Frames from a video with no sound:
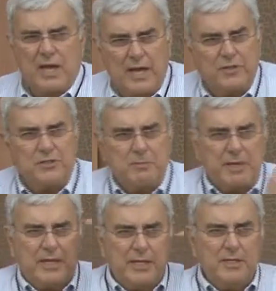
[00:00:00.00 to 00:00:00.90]
How does he
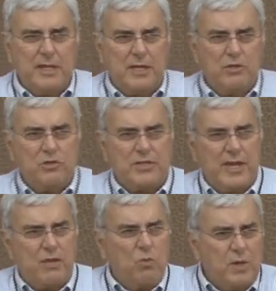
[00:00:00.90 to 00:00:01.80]
begin to
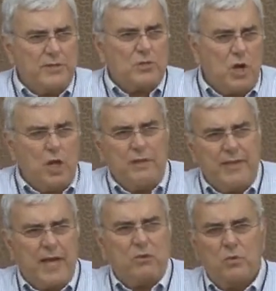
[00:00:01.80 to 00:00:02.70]
understand what does all
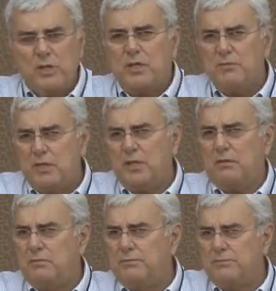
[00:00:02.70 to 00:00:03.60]
that really
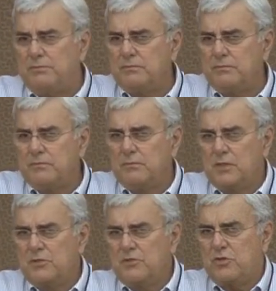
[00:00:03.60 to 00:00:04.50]
mean?
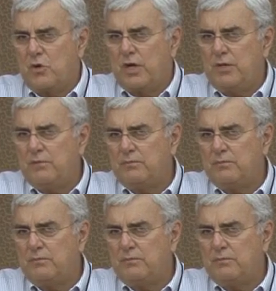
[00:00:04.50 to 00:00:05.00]
Story.